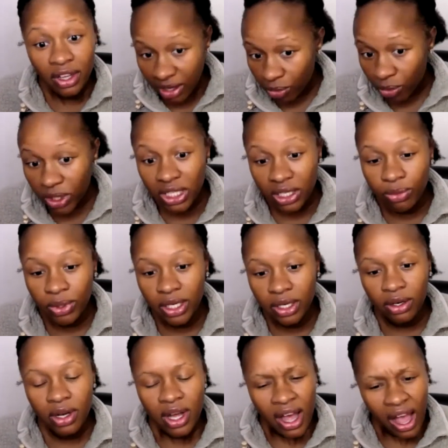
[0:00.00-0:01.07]
It really
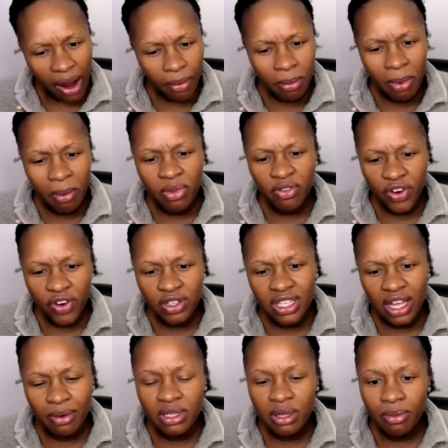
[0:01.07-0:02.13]
will. I remember the
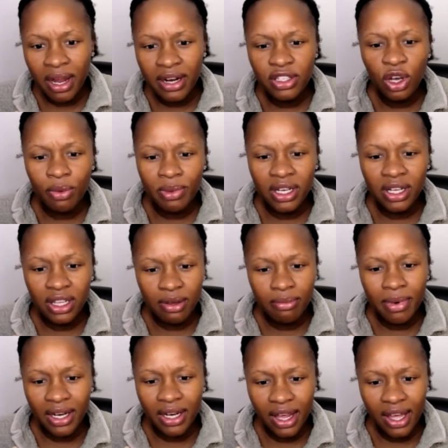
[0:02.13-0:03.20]
first time somebody told me to clean
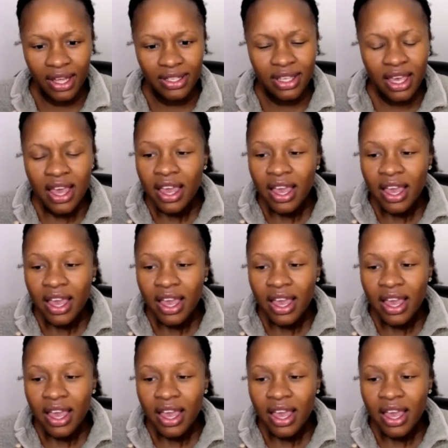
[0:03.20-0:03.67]
my desk